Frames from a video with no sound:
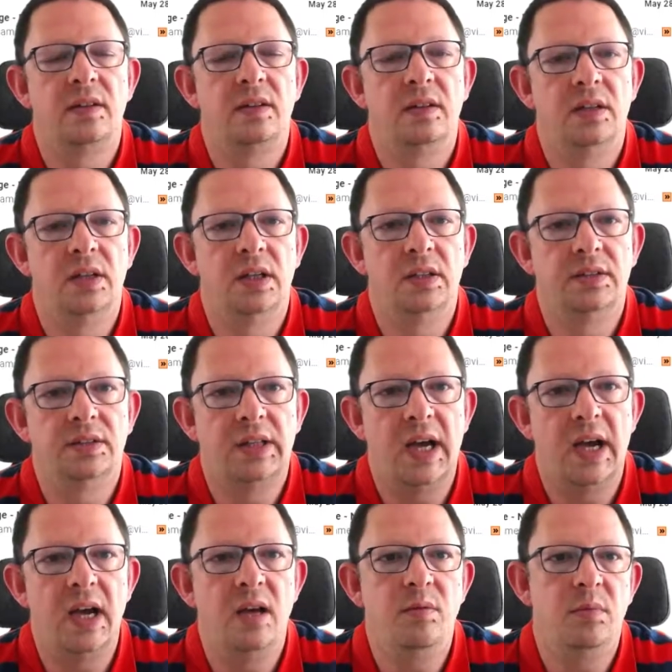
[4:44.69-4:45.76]
the
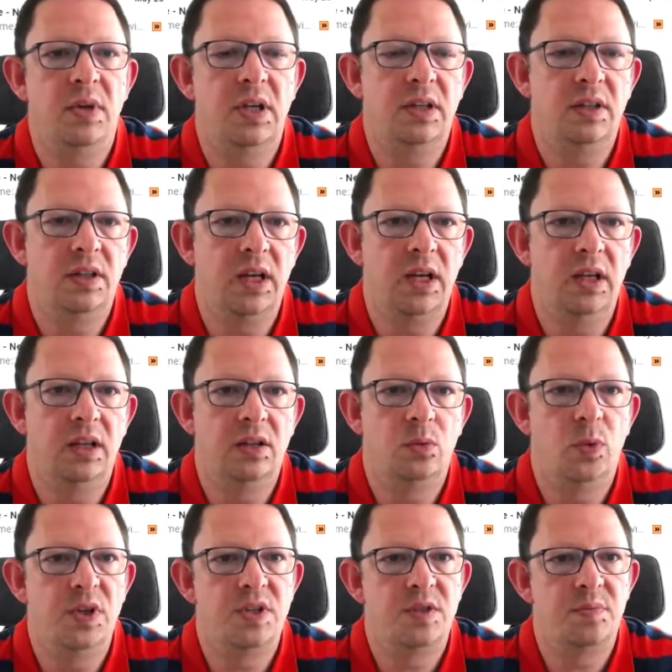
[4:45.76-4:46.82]
time and date
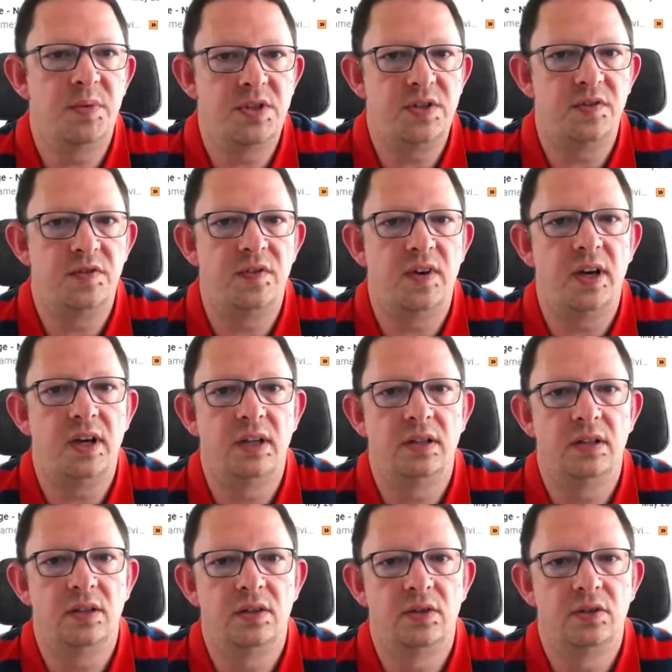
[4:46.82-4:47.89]
we specified
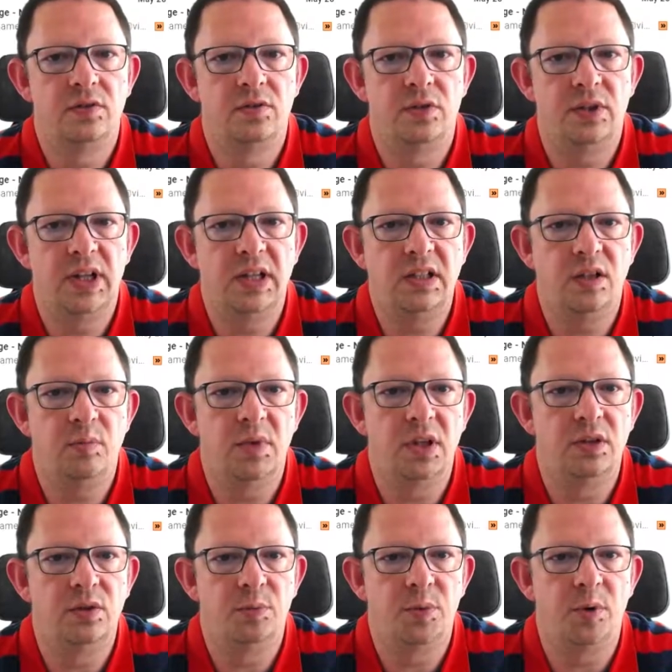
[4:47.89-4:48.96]
for that email
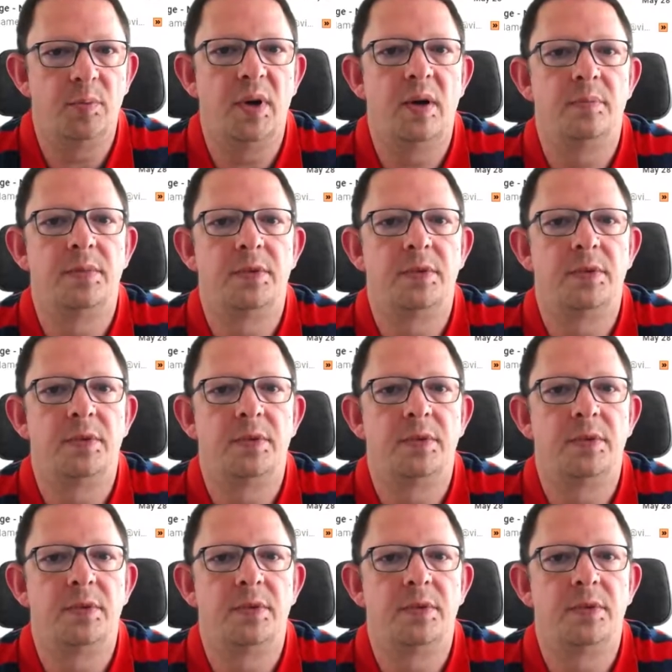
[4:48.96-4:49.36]
to pop up.